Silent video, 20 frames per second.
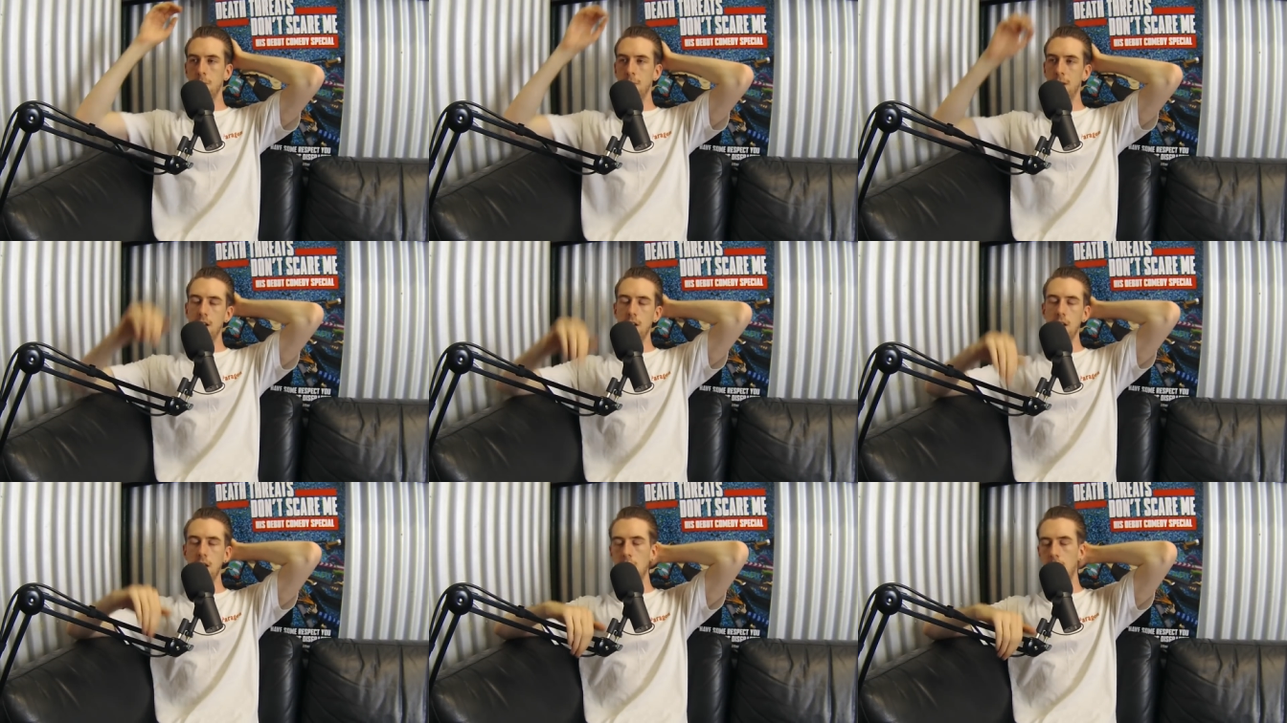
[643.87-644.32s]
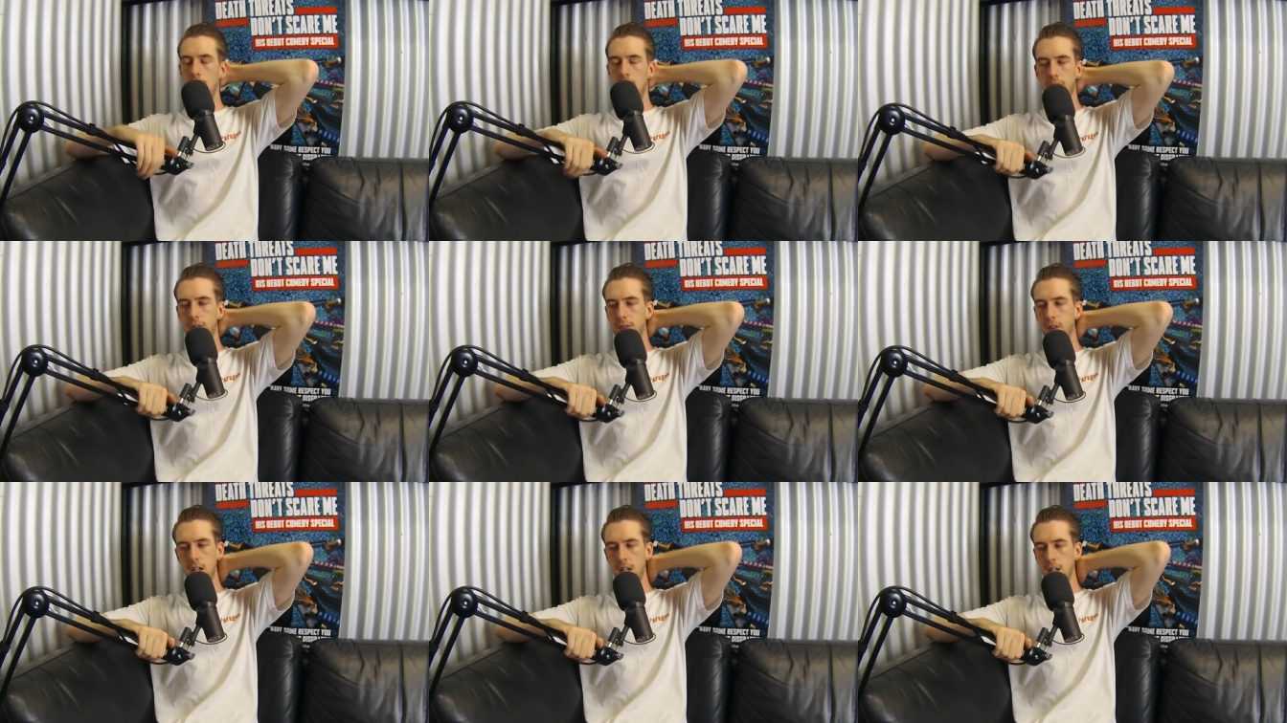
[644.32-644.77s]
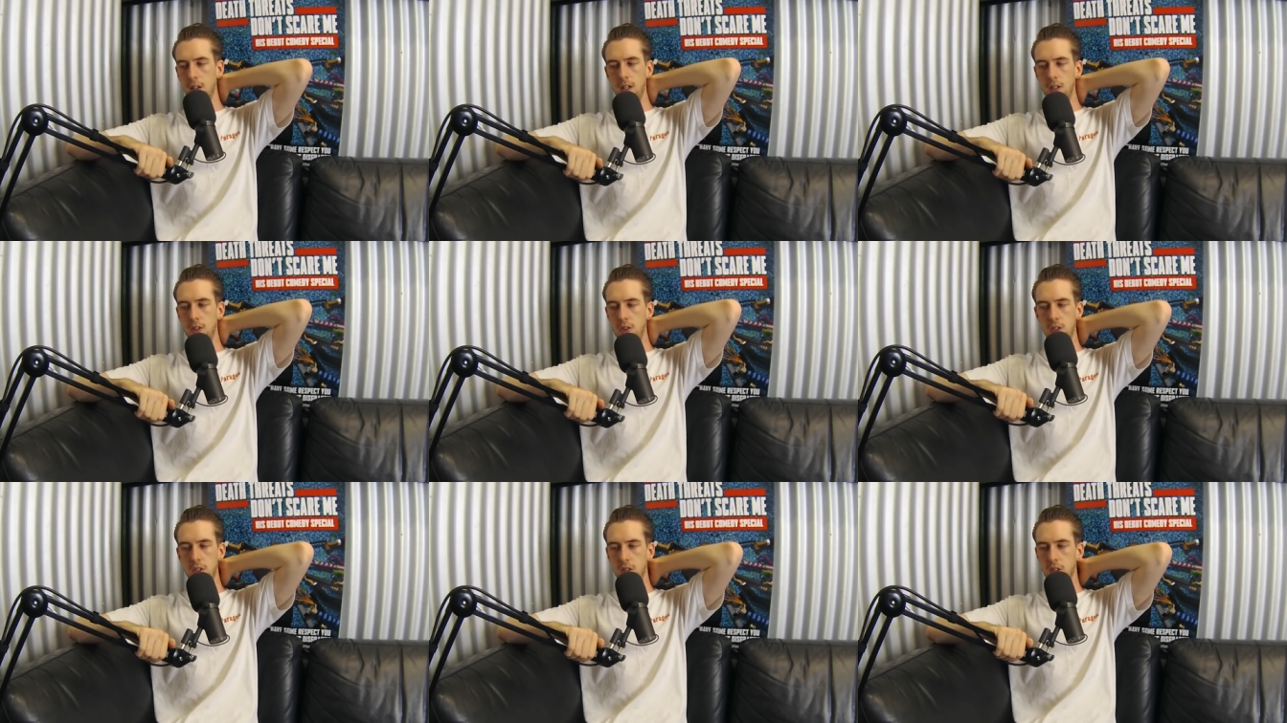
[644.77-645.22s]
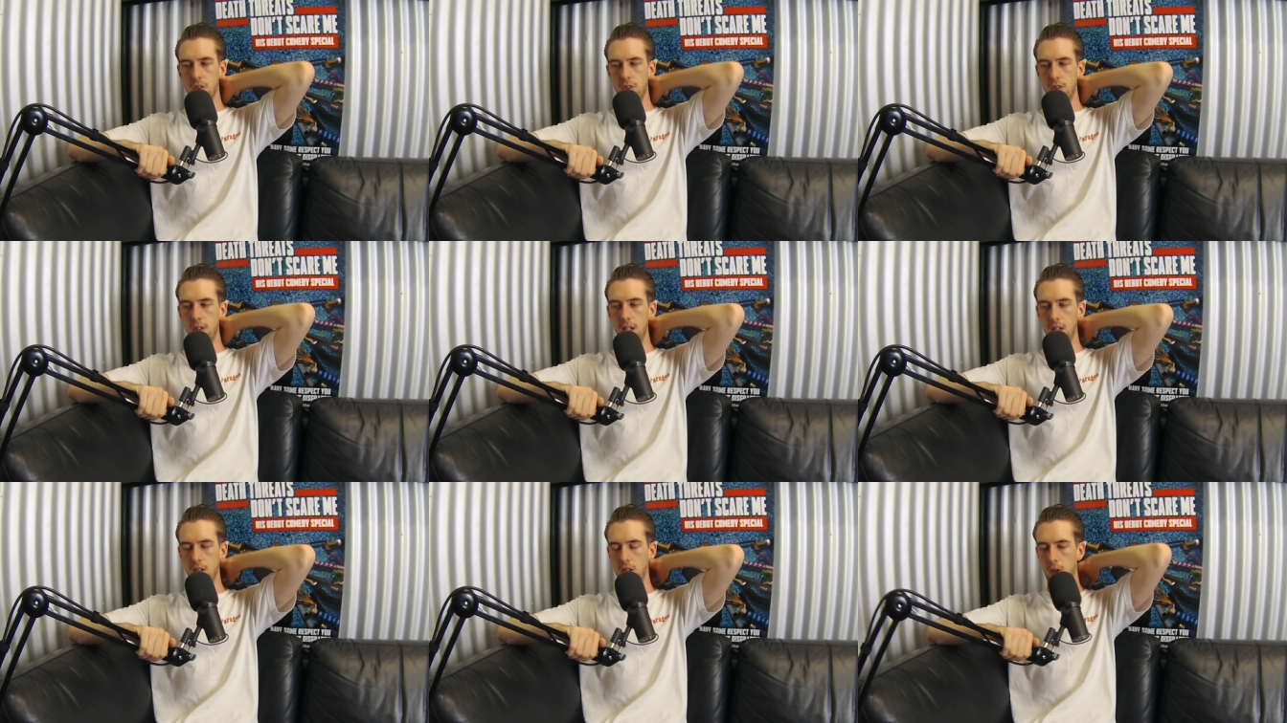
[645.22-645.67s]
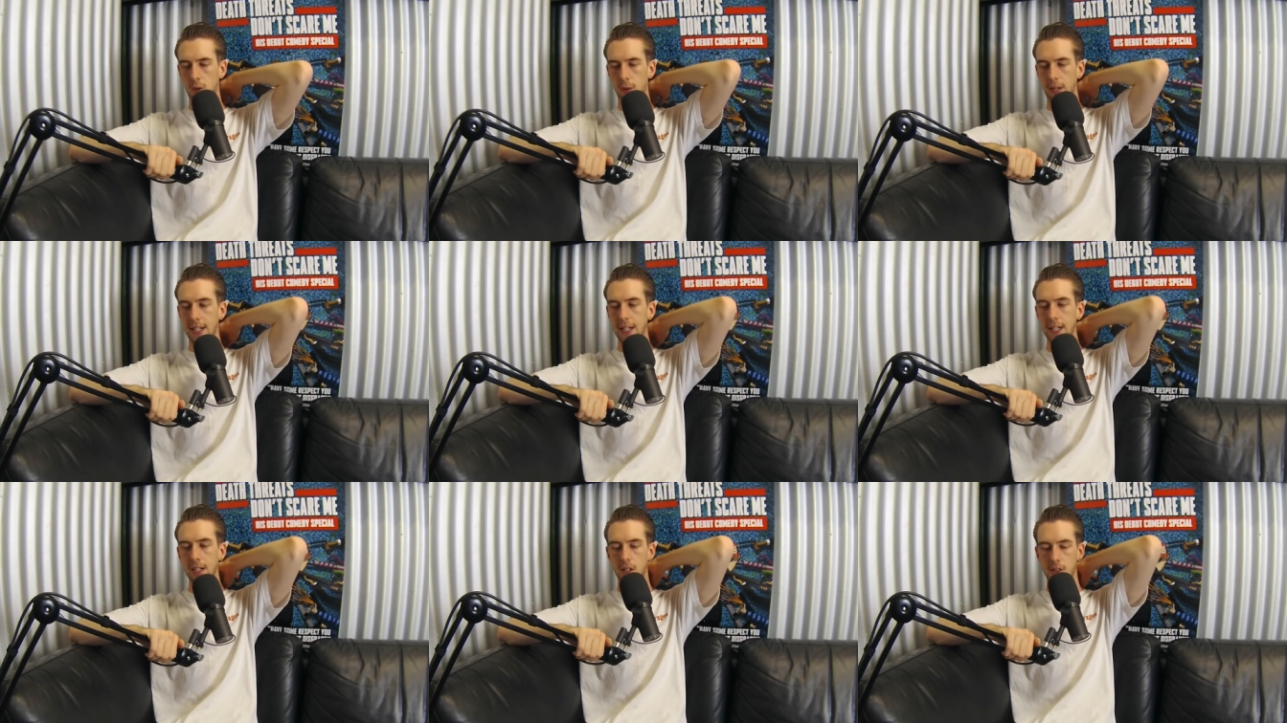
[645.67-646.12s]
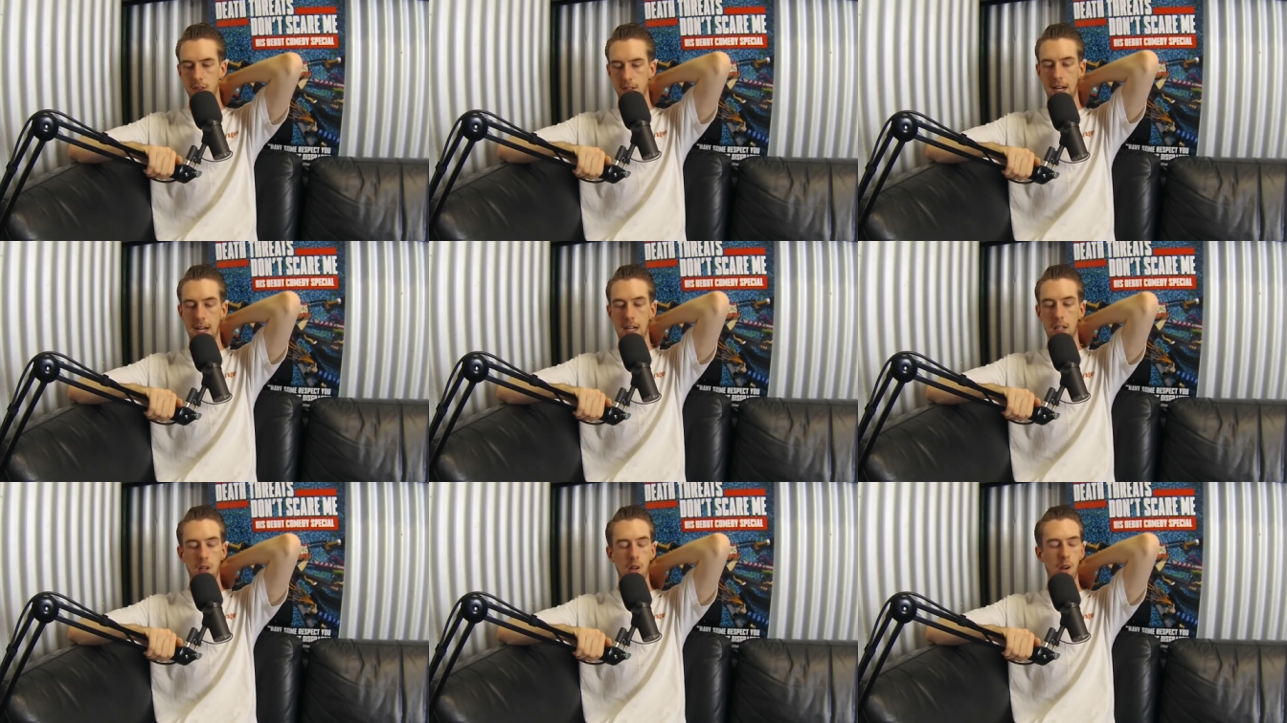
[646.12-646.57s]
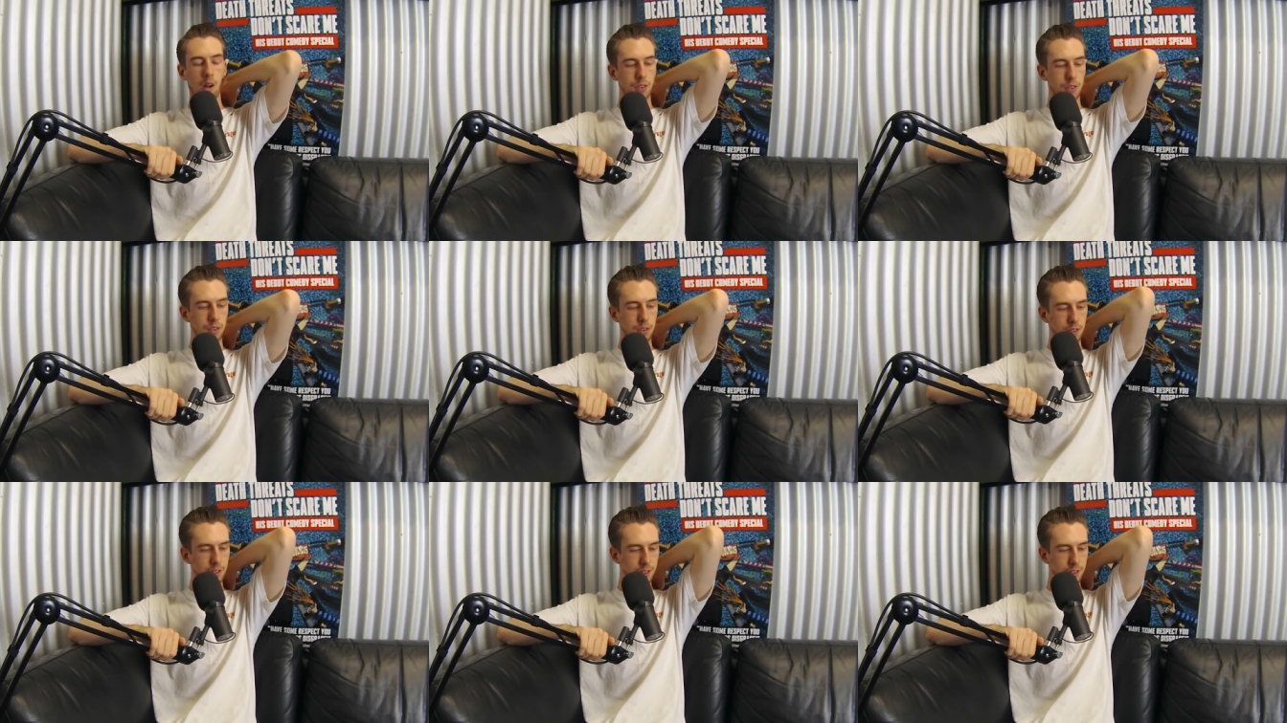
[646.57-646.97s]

But you know, I fucking it's just because there's three kilos that I lost,